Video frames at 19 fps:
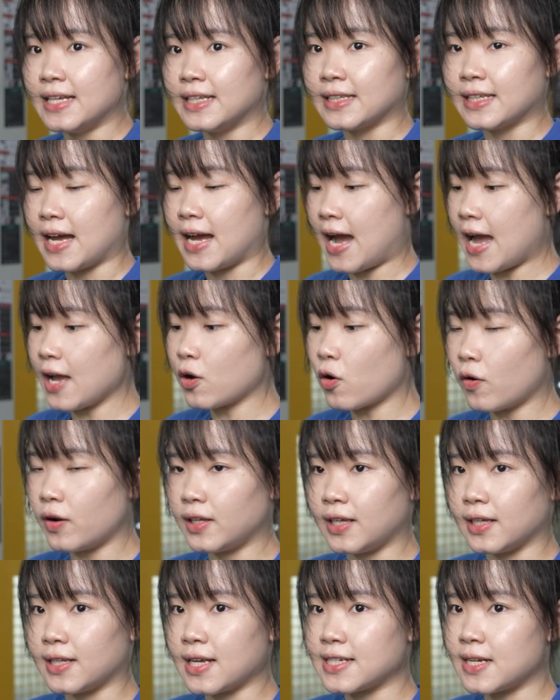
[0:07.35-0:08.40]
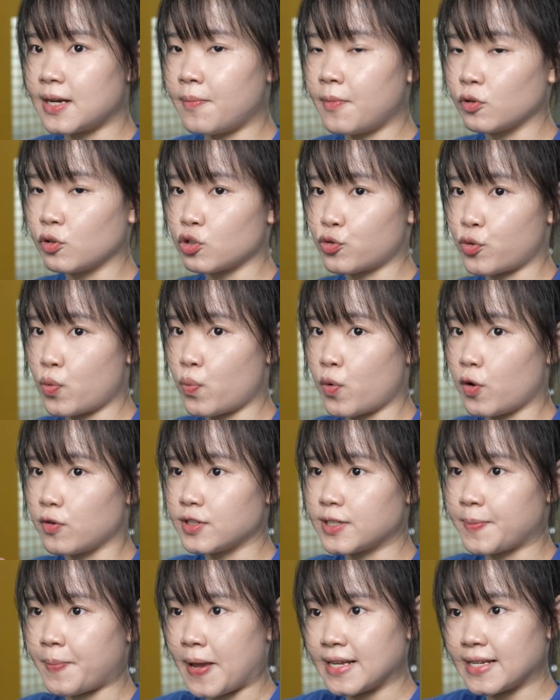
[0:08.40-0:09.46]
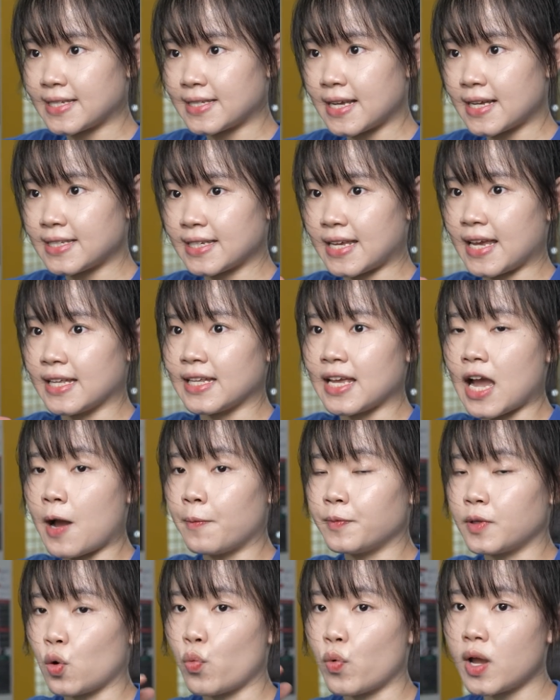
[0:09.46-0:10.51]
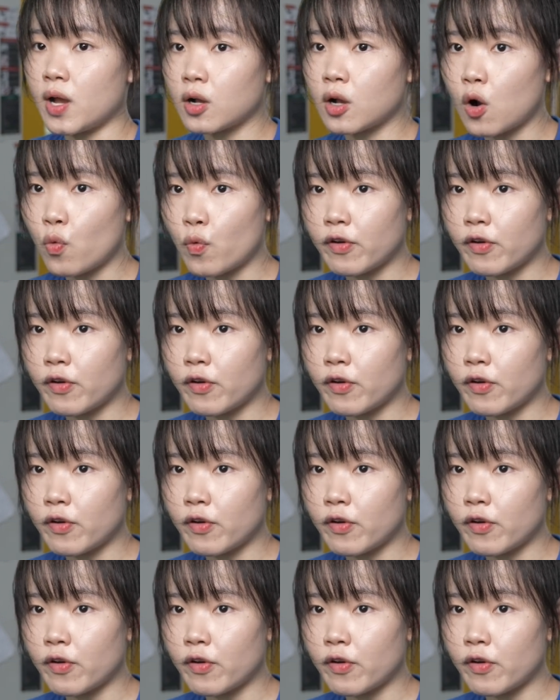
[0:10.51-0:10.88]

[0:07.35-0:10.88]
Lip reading: The high-quality Tesla Model 3 wheel spacers can help the vehicle